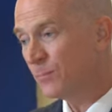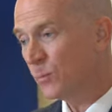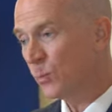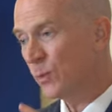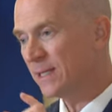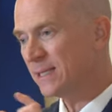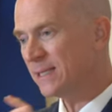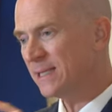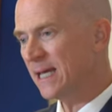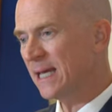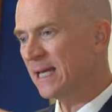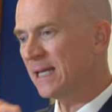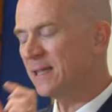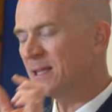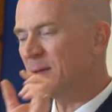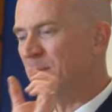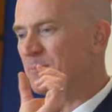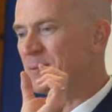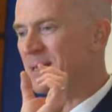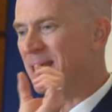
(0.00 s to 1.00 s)
we see it in
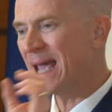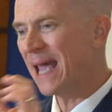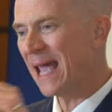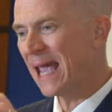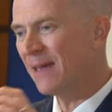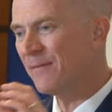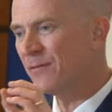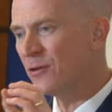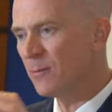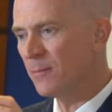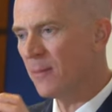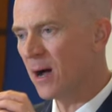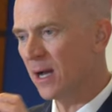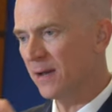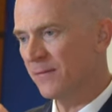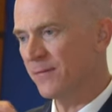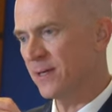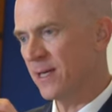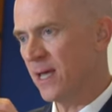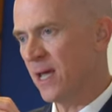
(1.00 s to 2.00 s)
the behavior
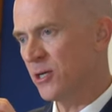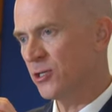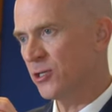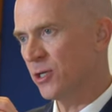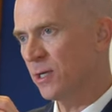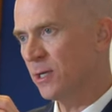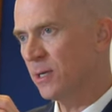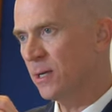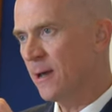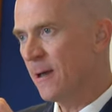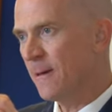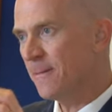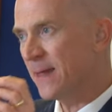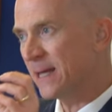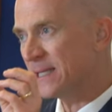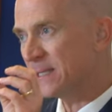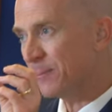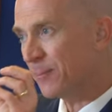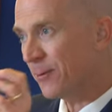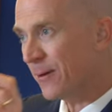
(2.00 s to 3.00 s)
modification
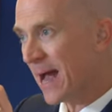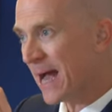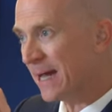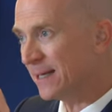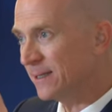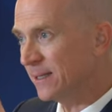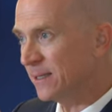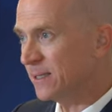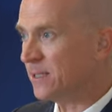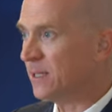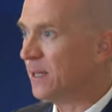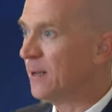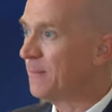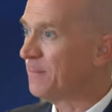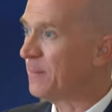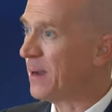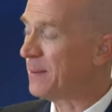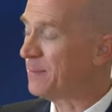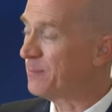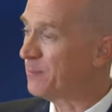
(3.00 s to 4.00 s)
that's practiced
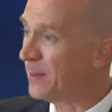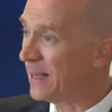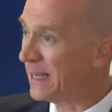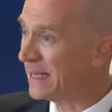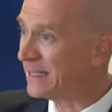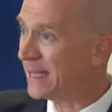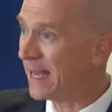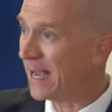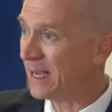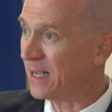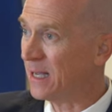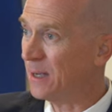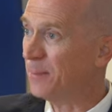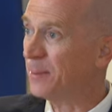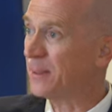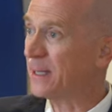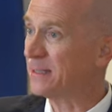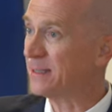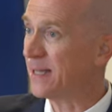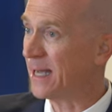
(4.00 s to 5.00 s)
by big tech
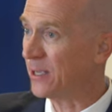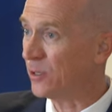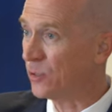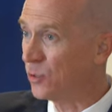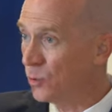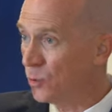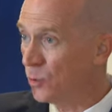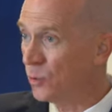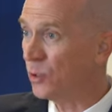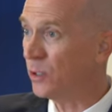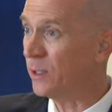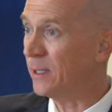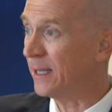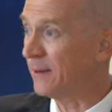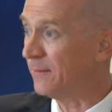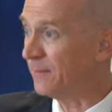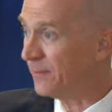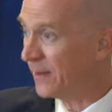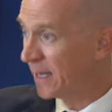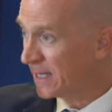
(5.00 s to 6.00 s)
companies like Google
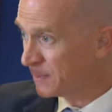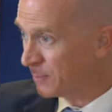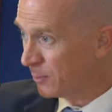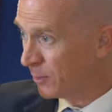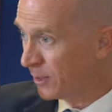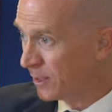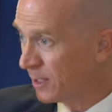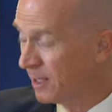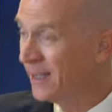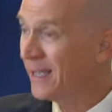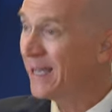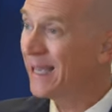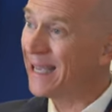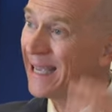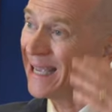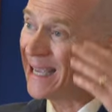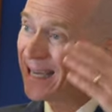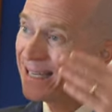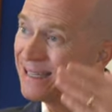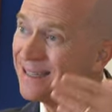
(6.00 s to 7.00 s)
and Facebook
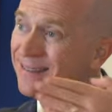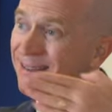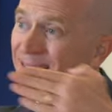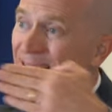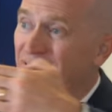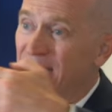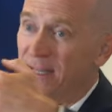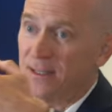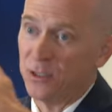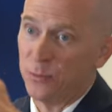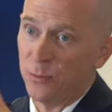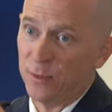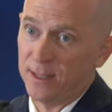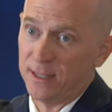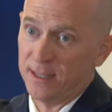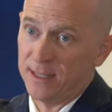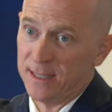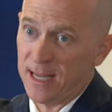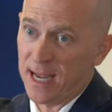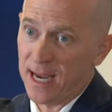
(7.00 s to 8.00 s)
in alliance with
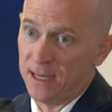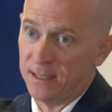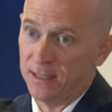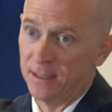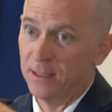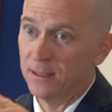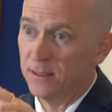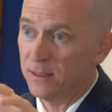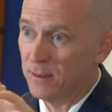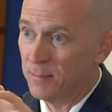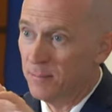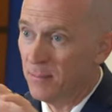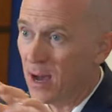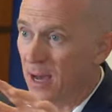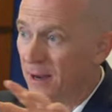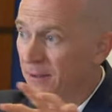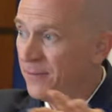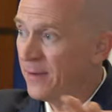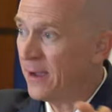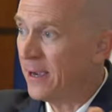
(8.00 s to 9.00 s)
the state to
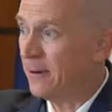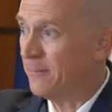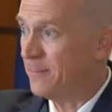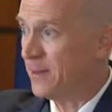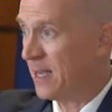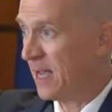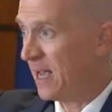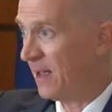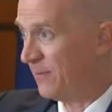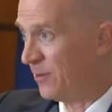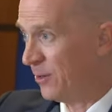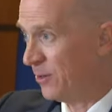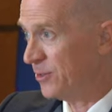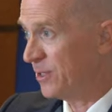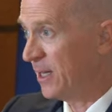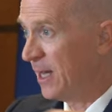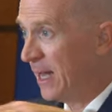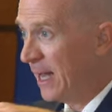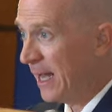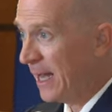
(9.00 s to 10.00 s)
modify our
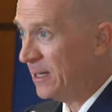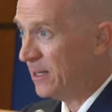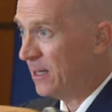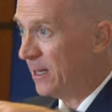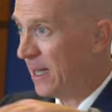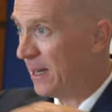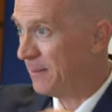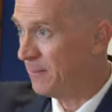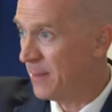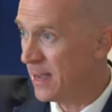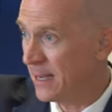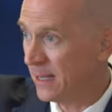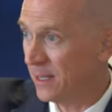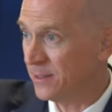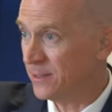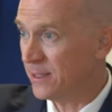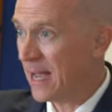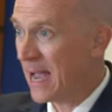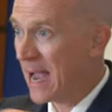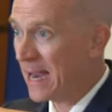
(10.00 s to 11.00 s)
behaviors and make
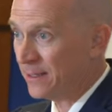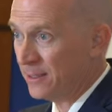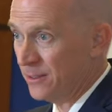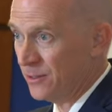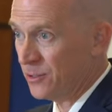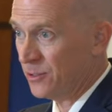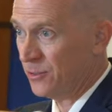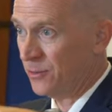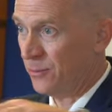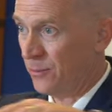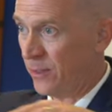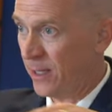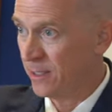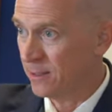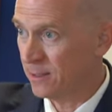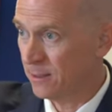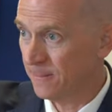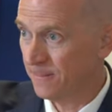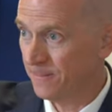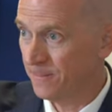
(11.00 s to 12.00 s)
us act in certain ways.